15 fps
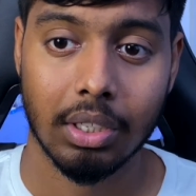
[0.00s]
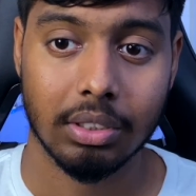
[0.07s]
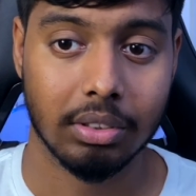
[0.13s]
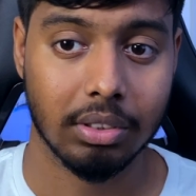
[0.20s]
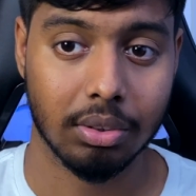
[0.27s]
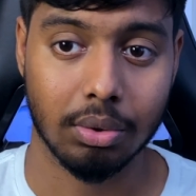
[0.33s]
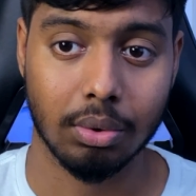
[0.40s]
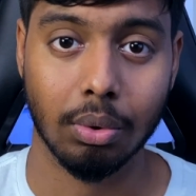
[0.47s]

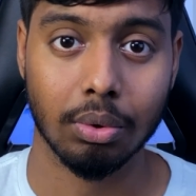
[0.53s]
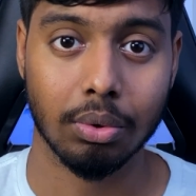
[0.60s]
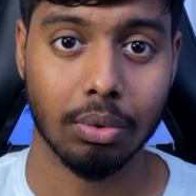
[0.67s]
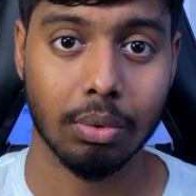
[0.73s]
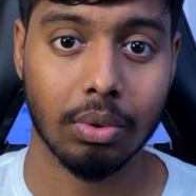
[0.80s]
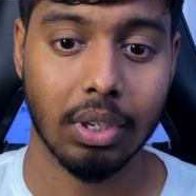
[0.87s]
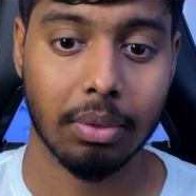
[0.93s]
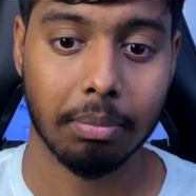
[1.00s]
just go
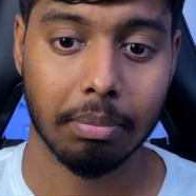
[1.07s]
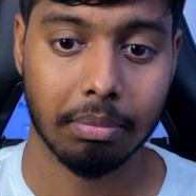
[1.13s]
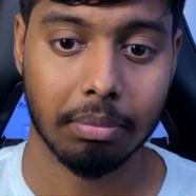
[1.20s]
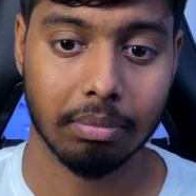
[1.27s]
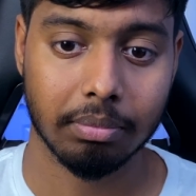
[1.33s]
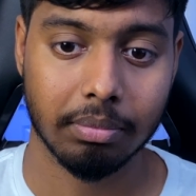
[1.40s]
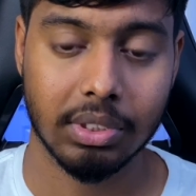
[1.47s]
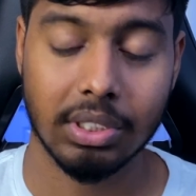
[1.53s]
through them
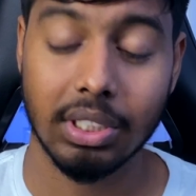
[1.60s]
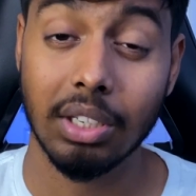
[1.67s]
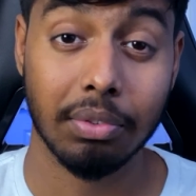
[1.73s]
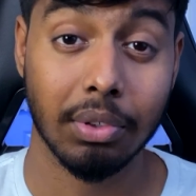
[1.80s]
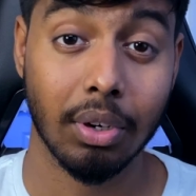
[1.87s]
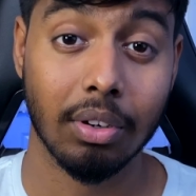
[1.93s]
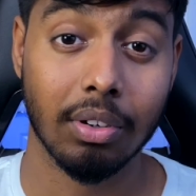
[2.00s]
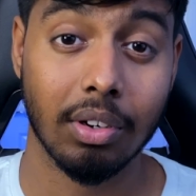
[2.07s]
see if
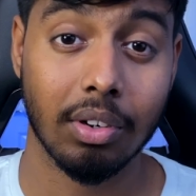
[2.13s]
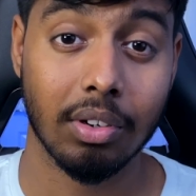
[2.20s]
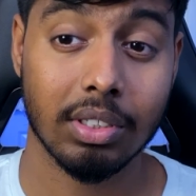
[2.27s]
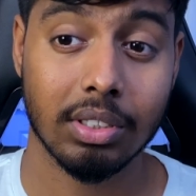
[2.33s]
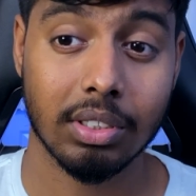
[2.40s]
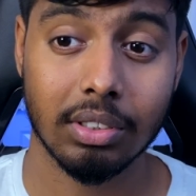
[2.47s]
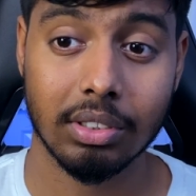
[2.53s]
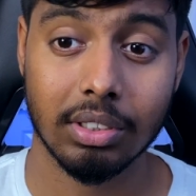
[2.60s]
you are
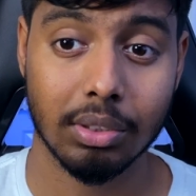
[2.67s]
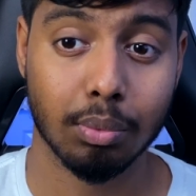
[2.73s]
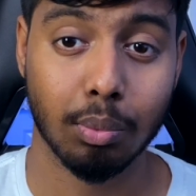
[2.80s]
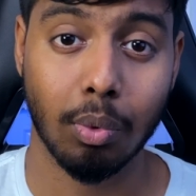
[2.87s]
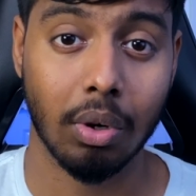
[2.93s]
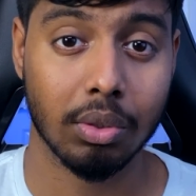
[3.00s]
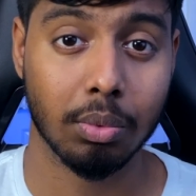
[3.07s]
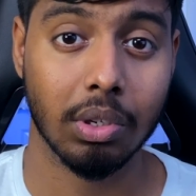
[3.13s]
interested just
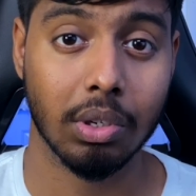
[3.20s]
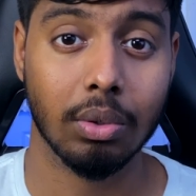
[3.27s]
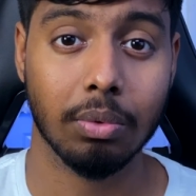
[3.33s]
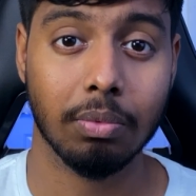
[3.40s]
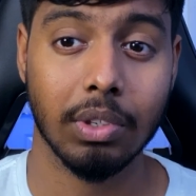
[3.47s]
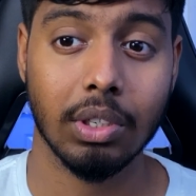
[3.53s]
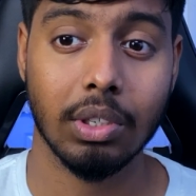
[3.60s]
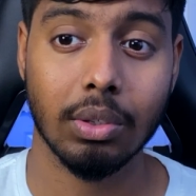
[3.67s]
watch one or two
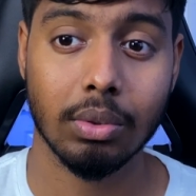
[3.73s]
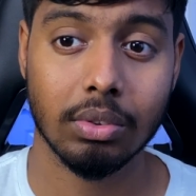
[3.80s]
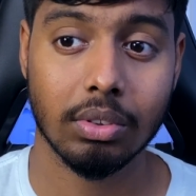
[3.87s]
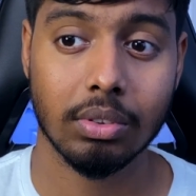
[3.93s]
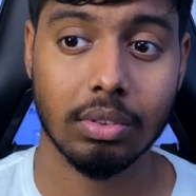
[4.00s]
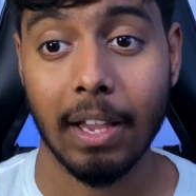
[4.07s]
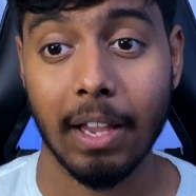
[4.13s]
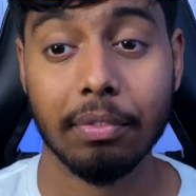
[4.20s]

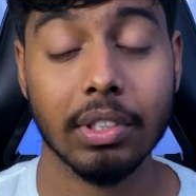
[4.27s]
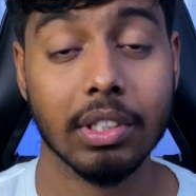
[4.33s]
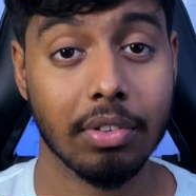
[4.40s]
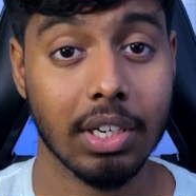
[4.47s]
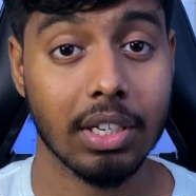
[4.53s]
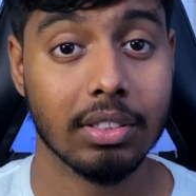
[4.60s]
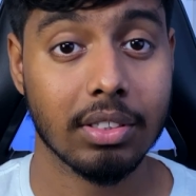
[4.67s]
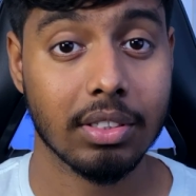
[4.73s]
videos if it
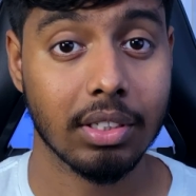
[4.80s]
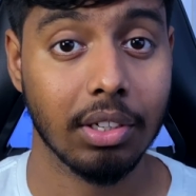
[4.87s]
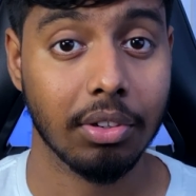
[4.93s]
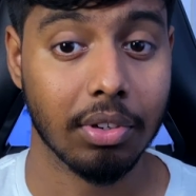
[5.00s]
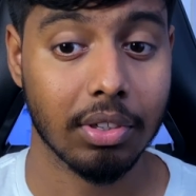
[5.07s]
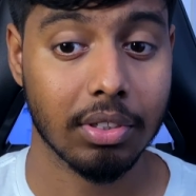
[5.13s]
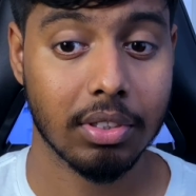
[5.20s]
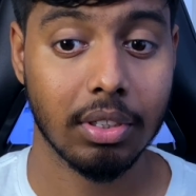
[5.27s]
creates
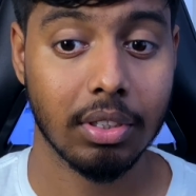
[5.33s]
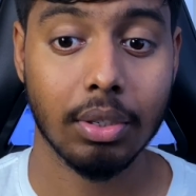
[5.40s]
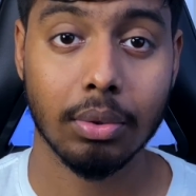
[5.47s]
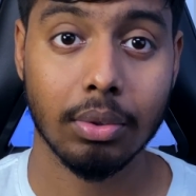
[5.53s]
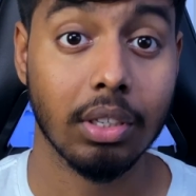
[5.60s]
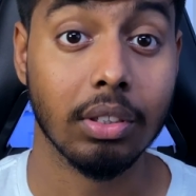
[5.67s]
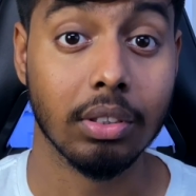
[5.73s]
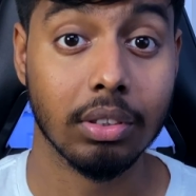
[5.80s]
interest in you
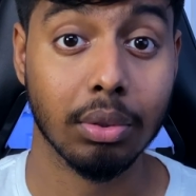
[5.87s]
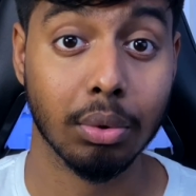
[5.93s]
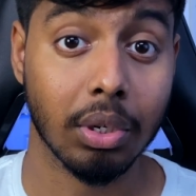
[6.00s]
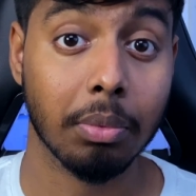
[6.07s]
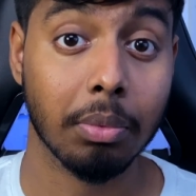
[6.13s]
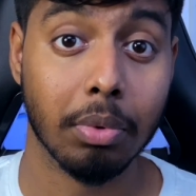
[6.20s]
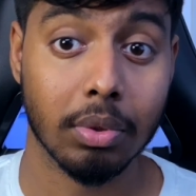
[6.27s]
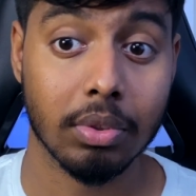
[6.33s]
then you
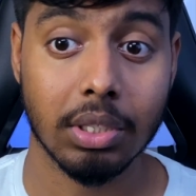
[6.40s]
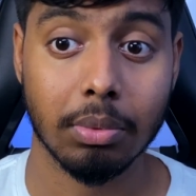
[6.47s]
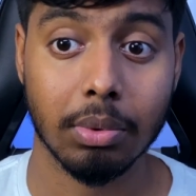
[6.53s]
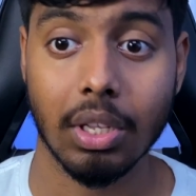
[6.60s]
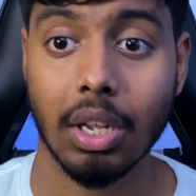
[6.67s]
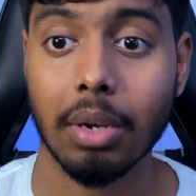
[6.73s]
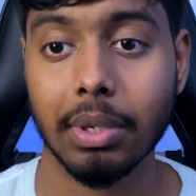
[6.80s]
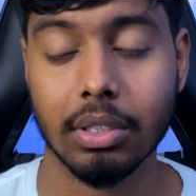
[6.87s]
can proceed with
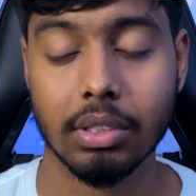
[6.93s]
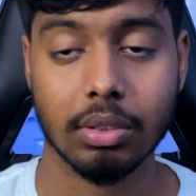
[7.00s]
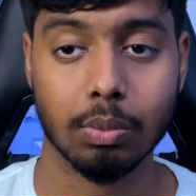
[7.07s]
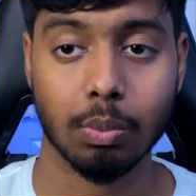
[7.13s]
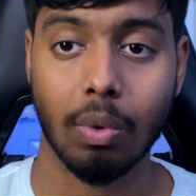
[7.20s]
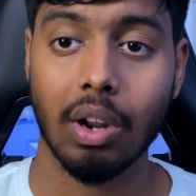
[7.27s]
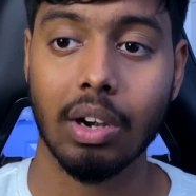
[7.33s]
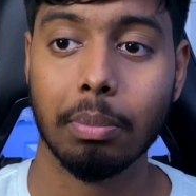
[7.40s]
that because
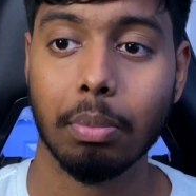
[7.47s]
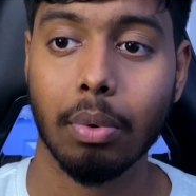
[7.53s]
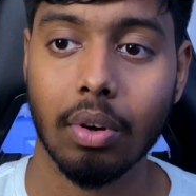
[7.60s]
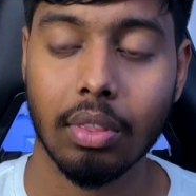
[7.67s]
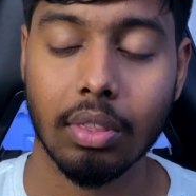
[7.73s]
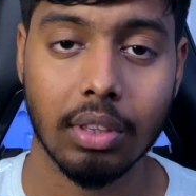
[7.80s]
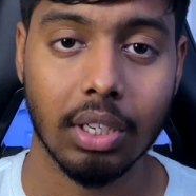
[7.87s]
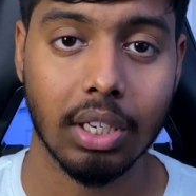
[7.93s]
one
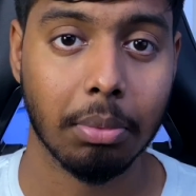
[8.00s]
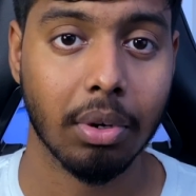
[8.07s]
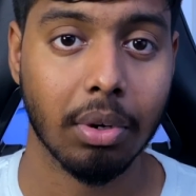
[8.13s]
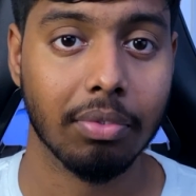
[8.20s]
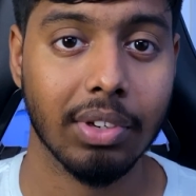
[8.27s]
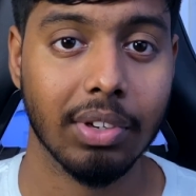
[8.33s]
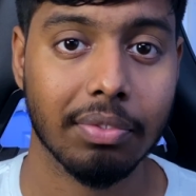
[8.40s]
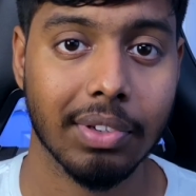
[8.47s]
important thing about
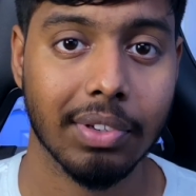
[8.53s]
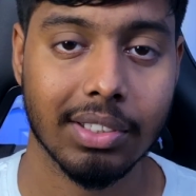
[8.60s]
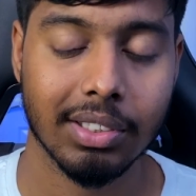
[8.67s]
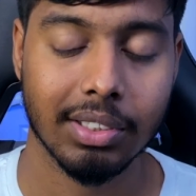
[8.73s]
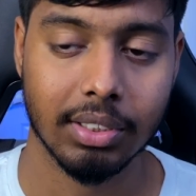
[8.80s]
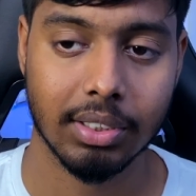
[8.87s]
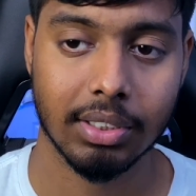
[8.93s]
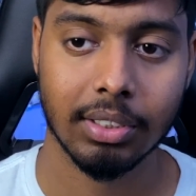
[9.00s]
vfx
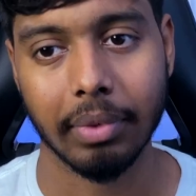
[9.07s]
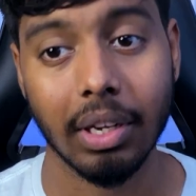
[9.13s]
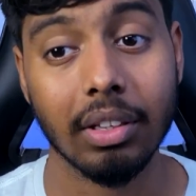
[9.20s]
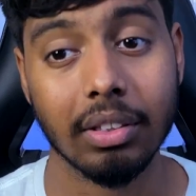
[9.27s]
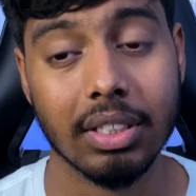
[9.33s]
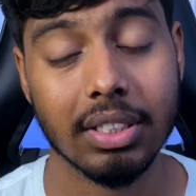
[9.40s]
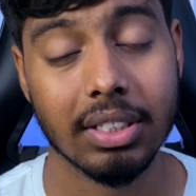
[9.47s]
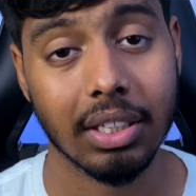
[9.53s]
is
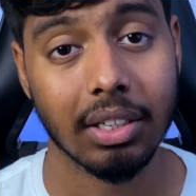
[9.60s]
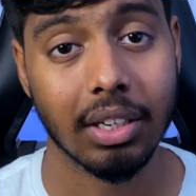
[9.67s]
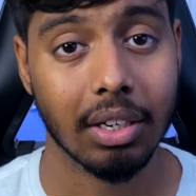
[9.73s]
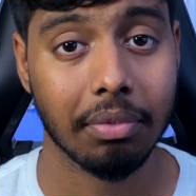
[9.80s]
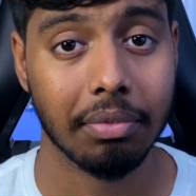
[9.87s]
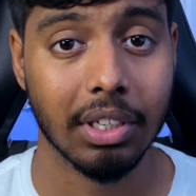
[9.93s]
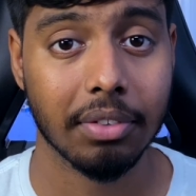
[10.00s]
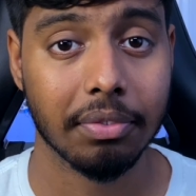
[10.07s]
it, this entire
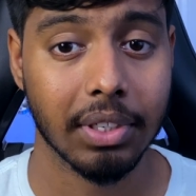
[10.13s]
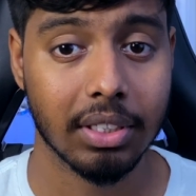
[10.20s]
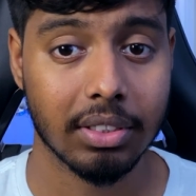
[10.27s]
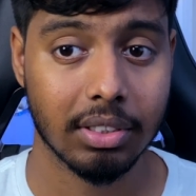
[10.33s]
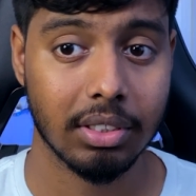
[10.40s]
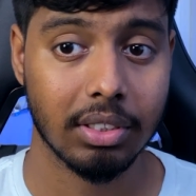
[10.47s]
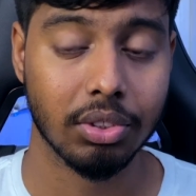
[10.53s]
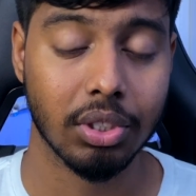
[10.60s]

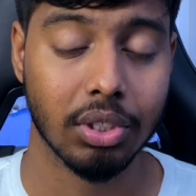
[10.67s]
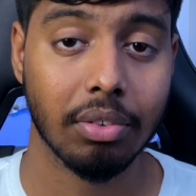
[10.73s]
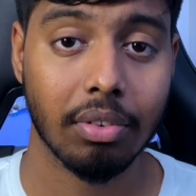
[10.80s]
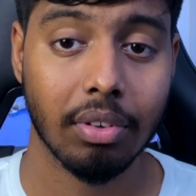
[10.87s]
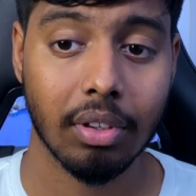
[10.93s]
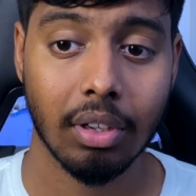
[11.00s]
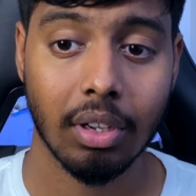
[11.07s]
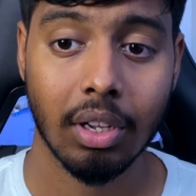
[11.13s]
vfx in
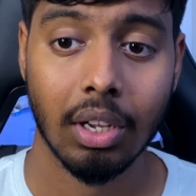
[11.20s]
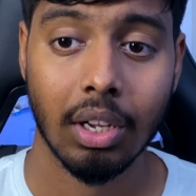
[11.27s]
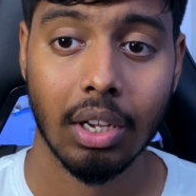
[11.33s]
general